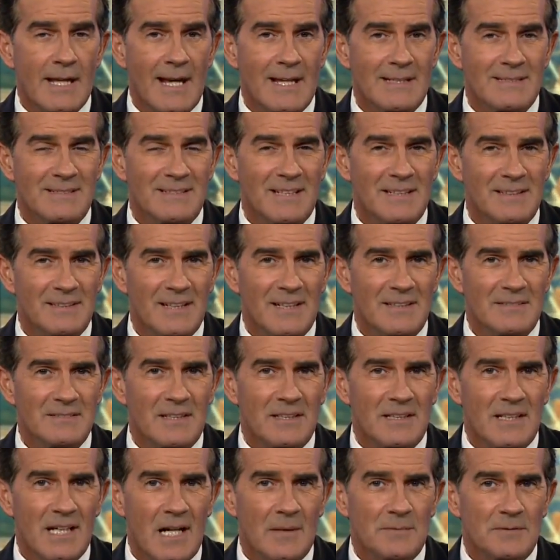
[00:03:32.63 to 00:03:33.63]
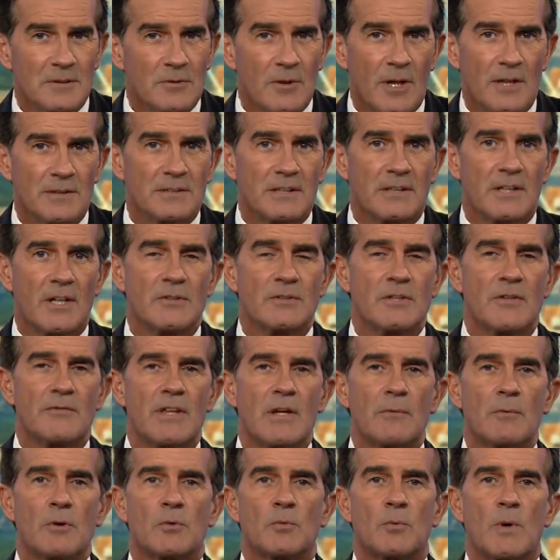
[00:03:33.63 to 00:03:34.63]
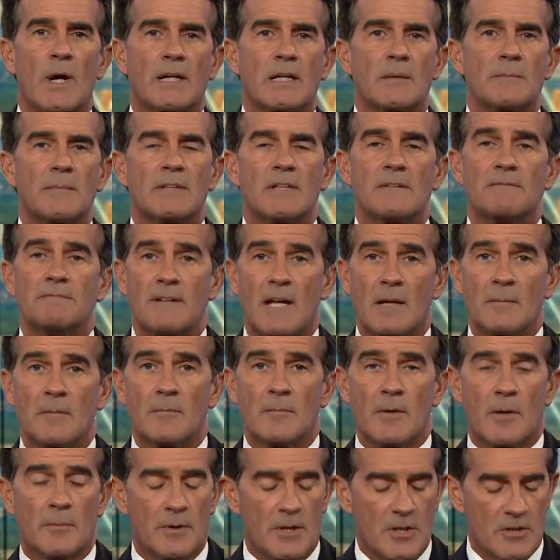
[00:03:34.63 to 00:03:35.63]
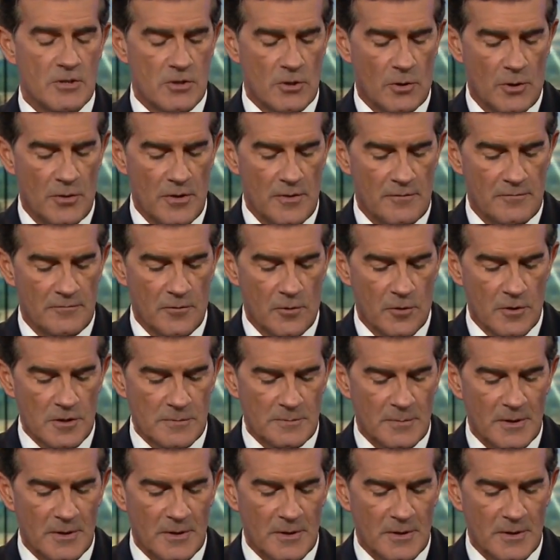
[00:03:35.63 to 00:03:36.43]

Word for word: asked 10,000 cops across the country if they would recommend a family member to join the force,